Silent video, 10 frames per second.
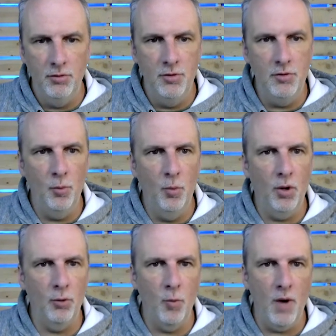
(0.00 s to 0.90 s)
to the
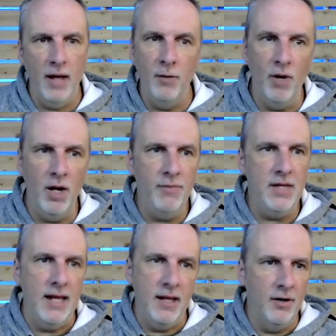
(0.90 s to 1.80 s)
World Wide Web,
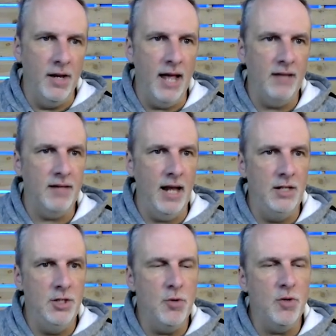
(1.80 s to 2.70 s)
the internets,
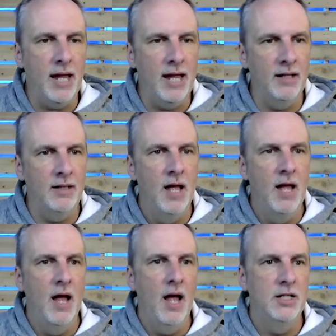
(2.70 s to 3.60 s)
and you can
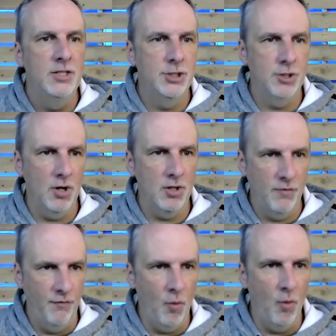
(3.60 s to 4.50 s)
search
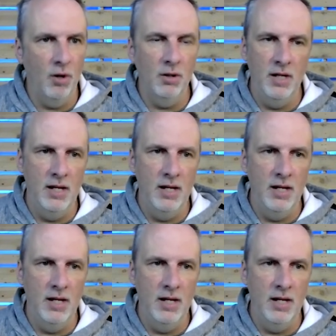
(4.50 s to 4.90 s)
for,